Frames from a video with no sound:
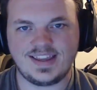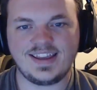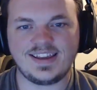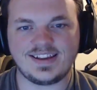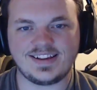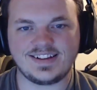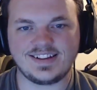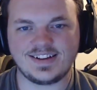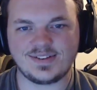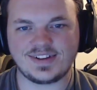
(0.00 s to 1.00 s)
Hey,
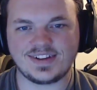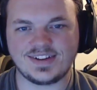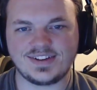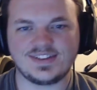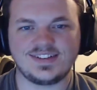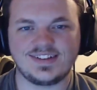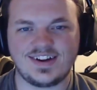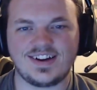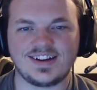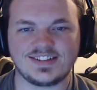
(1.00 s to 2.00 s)
there we go.
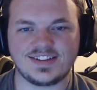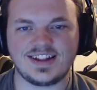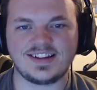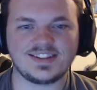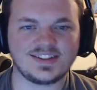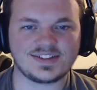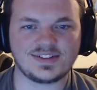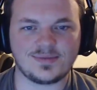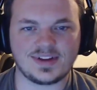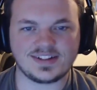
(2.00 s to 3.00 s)
Alright, so that doesn't look
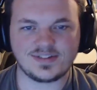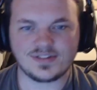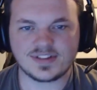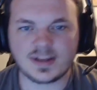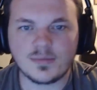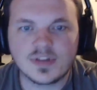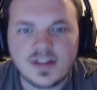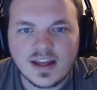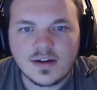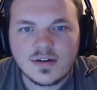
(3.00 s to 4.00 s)
too bad. So it looks like I'm
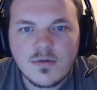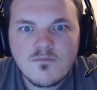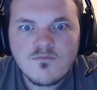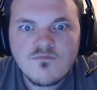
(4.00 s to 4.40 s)
looking down.